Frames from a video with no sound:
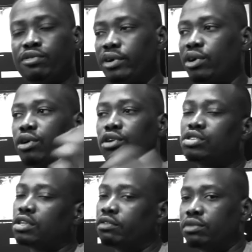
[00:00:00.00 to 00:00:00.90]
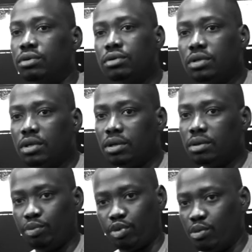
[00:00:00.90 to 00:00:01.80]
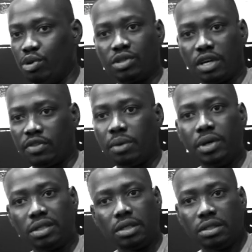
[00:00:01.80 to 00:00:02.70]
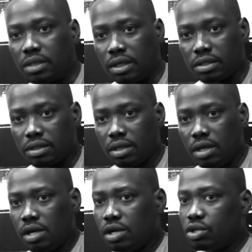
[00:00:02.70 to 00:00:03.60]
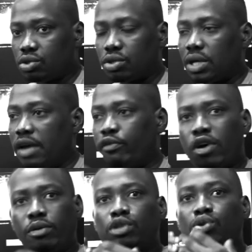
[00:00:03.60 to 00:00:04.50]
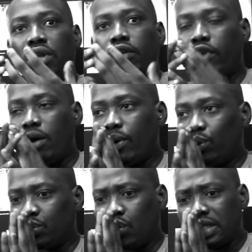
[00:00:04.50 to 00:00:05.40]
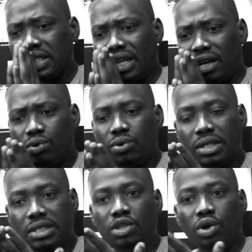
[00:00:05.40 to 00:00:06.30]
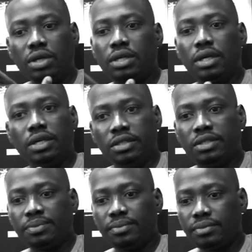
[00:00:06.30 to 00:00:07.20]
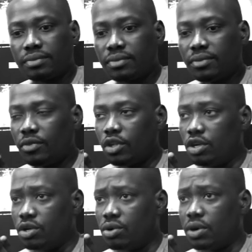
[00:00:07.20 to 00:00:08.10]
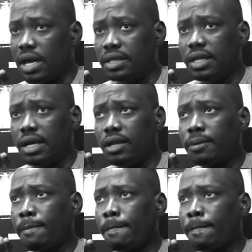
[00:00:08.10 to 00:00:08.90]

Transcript: for a 100 level promoter, if that makes any sense. So the school environment was watching, like, who are these young kids? You know, and then